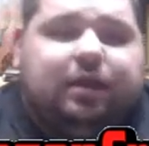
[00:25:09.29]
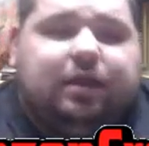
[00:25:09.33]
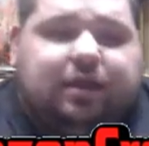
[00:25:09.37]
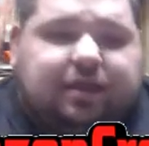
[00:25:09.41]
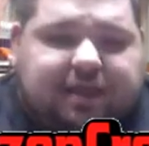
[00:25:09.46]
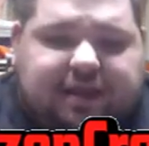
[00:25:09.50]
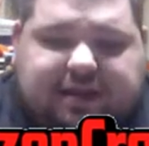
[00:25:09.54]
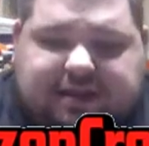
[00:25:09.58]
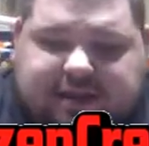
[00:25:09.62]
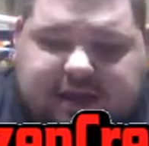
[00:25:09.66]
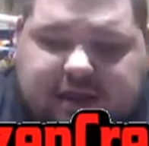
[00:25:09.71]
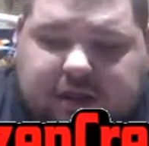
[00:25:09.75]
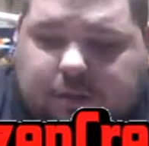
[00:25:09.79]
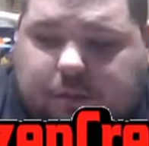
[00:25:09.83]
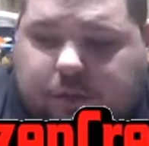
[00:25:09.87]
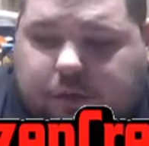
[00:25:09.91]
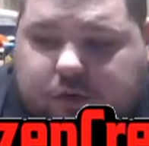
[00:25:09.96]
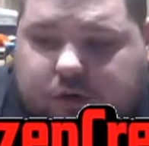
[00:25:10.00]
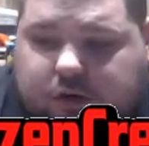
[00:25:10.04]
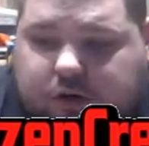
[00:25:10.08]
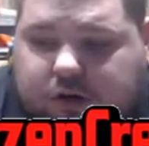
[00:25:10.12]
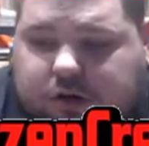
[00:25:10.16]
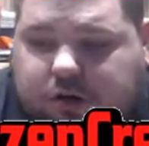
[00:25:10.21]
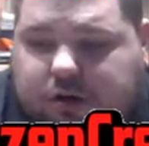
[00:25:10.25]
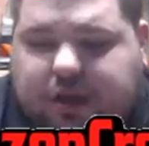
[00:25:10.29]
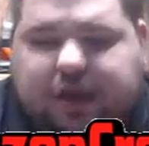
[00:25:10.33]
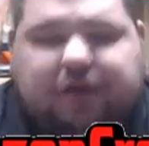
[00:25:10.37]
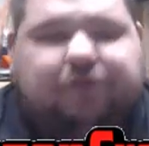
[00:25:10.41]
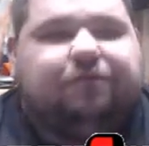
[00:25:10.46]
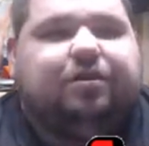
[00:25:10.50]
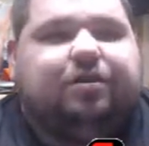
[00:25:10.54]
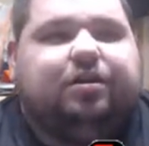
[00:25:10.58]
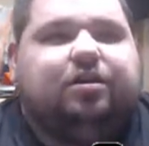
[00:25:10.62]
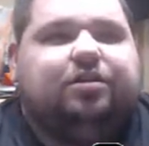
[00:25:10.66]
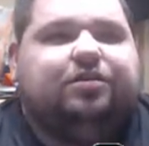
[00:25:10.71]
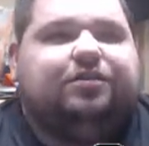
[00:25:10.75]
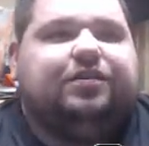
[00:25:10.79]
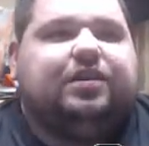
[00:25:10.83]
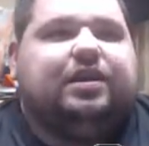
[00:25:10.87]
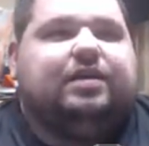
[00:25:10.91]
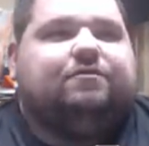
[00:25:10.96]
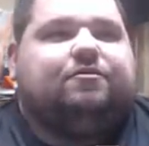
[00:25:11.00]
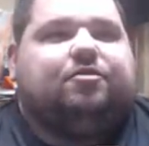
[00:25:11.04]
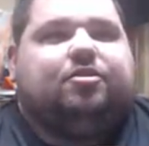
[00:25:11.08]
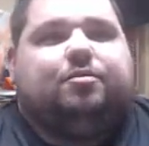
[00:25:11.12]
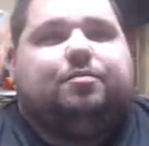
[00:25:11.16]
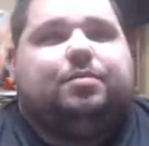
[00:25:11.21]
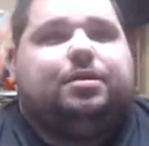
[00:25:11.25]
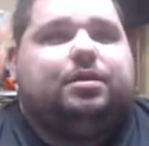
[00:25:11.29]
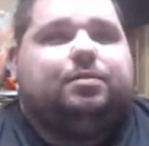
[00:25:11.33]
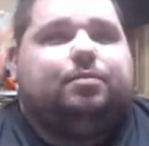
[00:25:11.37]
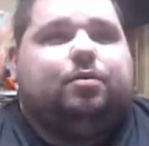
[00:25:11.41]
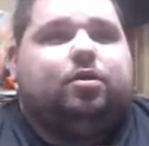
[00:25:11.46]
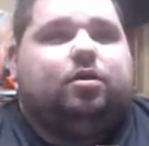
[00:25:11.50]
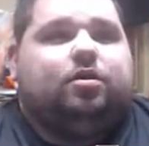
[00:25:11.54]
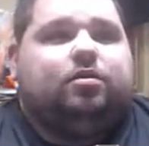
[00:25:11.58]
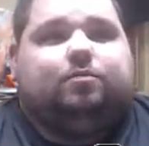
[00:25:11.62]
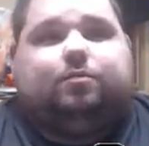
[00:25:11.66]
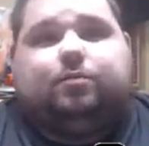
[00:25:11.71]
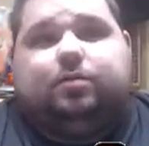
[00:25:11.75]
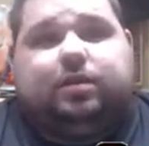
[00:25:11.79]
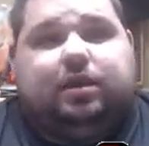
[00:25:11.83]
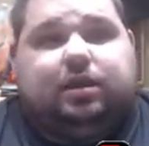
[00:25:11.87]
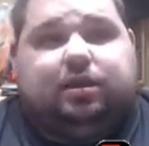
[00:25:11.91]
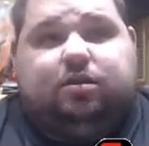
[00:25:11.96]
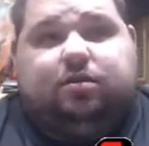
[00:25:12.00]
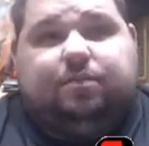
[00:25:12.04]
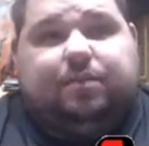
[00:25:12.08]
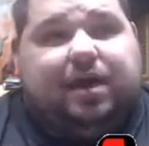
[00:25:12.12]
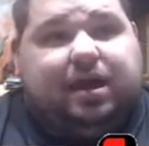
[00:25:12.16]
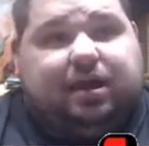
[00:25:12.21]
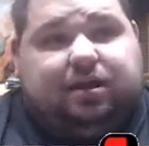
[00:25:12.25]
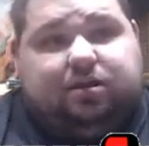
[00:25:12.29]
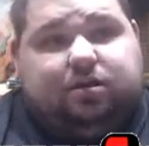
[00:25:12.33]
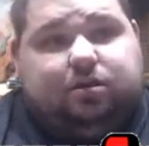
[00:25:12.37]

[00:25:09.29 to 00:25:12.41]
That teleporter, every dungeon after your mini boss will take you back